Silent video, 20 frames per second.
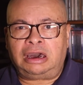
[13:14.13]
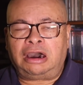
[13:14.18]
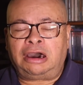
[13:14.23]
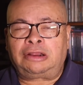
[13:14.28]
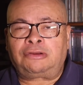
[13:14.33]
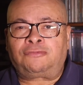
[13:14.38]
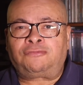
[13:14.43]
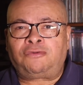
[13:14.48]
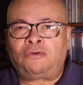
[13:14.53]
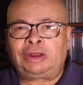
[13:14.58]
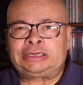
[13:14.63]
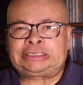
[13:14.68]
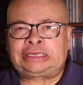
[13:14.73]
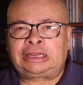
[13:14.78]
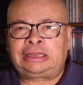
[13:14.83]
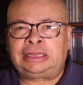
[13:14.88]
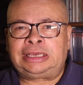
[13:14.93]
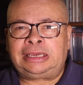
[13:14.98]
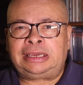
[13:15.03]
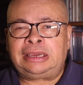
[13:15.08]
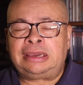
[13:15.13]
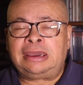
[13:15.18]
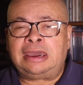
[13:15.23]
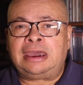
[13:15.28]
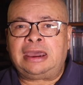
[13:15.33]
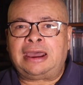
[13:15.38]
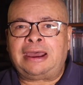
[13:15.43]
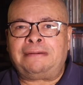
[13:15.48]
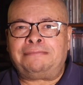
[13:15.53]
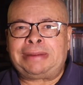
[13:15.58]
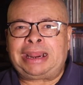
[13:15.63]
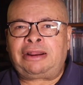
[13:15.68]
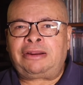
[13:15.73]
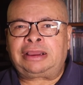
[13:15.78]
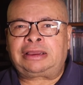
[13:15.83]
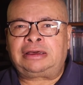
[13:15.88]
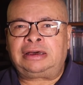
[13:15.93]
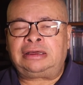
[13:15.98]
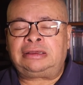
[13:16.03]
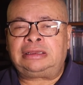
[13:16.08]
Unfortunately,
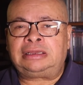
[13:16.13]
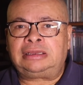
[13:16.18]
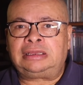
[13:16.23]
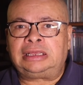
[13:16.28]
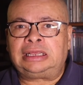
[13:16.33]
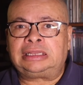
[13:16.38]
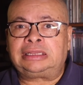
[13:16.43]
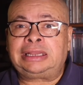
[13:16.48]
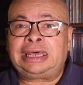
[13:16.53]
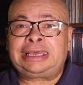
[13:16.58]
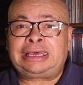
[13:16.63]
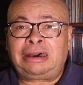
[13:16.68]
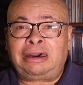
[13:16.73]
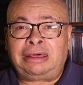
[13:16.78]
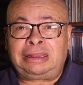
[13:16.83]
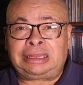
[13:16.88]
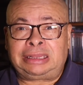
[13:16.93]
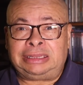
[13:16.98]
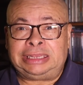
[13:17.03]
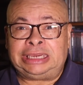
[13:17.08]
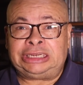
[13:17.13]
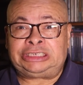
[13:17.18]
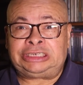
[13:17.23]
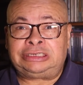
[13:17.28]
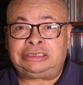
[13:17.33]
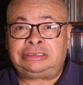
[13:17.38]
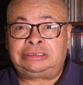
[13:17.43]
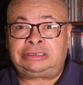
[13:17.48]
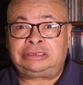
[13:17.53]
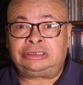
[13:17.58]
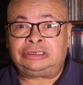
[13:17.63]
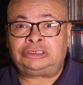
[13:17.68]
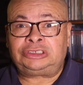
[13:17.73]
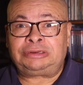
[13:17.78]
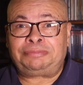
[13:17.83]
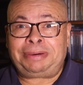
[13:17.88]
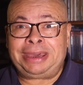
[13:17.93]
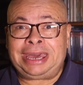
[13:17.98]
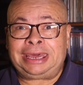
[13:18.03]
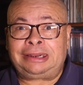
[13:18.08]
America, like other nations,
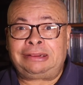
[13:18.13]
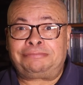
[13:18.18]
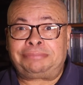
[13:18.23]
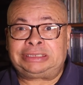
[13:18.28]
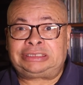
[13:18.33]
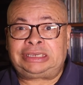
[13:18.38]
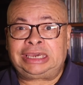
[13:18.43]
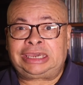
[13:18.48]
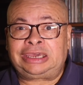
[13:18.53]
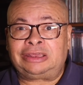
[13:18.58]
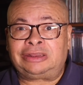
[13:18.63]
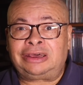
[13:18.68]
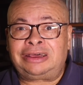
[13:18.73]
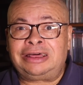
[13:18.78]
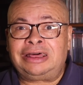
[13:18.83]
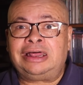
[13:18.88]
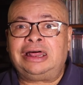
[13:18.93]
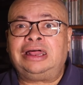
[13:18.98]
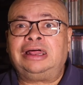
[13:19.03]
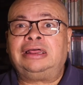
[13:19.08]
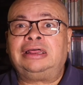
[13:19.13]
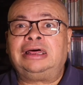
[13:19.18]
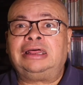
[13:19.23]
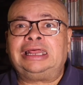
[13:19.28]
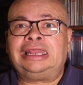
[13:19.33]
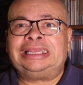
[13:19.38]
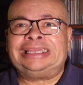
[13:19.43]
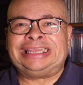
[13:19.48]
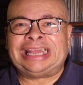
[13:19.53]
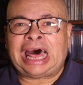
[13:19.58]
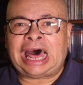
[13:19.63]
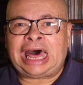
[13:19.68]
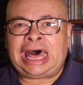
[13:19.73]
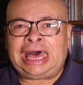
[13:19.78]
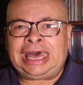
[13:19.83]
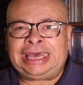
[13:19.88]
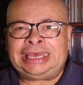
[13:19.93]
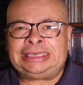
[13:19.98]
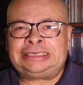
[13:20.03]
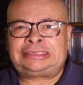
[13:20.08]
Japan in particular,
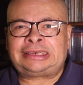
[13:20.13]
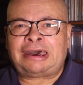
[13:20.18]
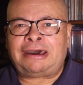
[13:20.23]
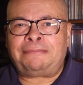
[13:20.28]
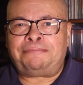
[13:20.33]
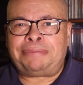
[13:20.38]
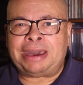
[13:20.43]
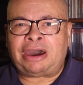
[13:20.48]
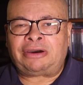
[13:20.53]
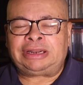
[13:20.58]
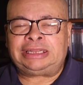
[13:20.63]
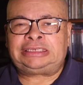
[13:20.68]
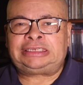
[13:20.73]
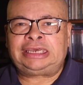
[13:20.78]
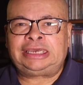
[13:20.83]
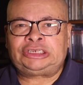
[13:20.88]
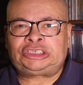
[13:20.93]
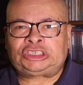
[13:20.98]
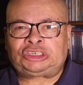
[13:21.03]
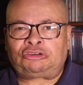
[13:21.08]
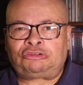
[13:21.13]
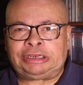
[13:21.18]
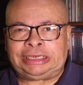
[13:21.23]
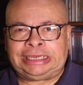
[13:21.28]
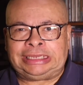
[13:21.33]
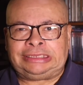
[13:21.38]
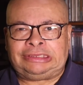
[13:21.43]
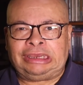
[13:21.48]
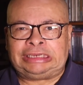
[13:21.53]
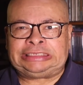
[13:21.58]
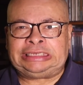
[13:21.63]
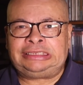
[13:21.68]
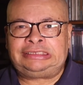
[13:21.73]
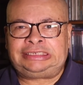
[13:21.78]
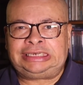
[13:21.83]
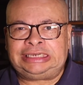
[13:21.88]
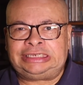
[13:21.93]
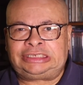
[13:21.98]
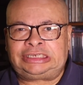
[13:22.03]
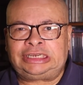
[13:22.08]
lies about its history. It doesn't
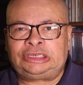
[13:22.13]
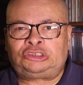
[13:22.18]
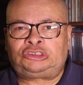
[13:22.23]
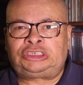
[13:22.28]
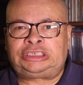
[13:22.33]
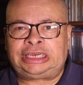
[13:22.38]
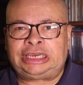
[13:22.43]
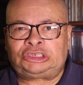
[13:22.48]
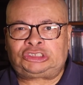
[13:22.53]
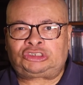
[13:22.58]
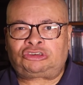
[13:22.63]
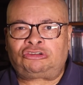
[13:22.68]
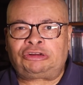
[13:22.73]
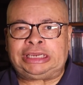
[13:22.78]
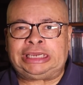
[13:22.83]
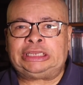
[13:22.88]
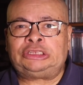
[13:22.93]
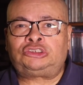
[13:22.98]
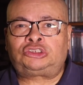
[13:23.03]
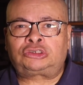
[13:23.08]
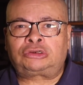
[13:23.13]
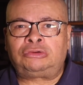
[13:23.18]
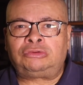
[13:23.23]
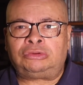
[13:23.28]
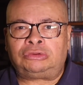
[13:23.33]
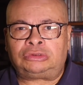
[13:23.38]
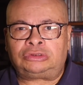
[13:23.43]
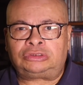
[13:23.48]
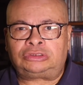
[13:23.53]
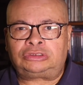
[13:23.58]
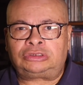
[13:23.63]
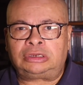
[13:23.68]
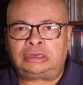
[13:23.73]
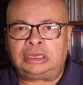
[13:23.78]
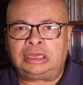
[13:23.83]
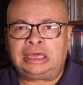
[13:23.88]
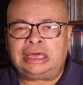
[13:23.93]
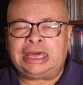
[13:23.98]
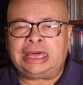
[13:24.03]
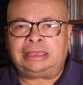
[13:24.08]
teach its history in schools.
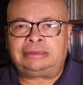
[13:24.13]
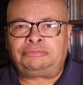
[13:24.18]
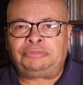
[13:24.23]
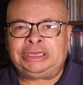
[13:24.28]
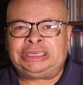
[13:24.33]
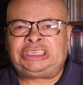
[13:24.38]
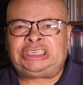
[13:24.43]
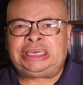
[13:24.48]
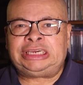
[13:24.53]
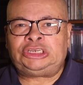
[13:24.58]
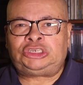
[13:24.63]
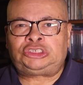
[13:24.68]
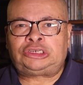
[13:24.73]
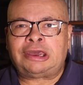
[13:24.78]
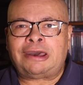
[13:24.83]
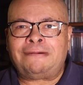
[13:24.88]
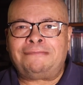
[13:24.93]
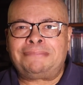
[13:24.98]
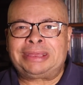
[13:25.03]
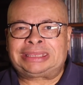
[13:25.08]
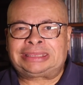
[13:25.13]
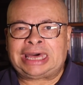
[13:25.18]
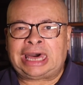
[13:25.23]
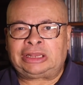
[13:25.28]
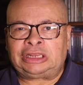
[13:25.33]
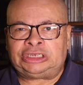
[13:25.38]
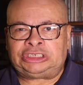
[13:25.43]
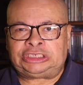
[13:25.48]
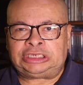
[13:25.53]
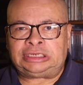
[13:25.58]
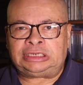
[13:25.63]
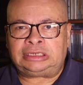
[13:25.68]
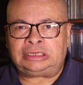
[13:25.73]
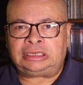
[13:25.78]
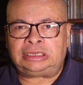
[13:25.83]
We teach mythology.